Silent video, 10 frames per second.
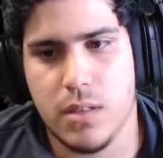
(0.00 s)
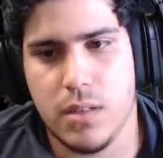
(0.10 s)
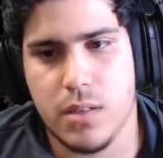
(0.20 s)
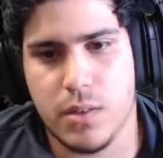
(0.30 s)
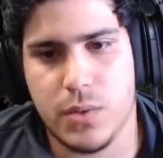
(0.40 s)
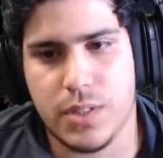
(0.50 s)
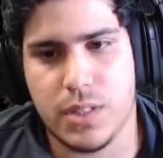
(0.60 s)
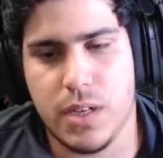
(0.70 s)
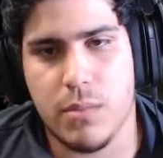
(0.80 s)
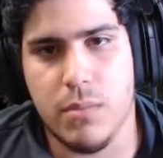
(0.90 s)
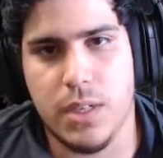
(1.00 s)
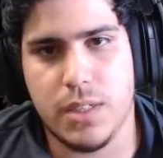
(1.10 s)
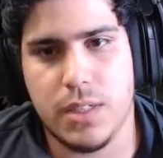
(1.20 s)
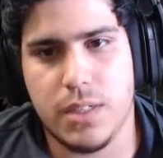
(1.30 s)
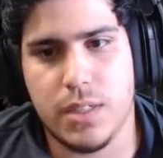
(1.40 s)
there's not
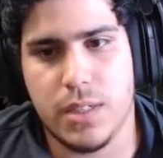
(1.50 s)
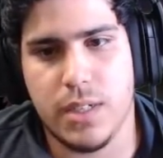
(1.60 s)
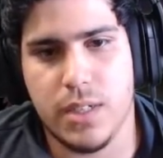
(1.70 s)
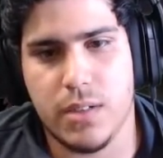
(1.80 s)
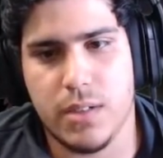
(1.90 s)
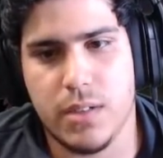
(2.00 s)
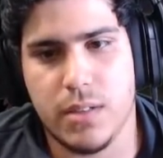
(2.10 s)
much here.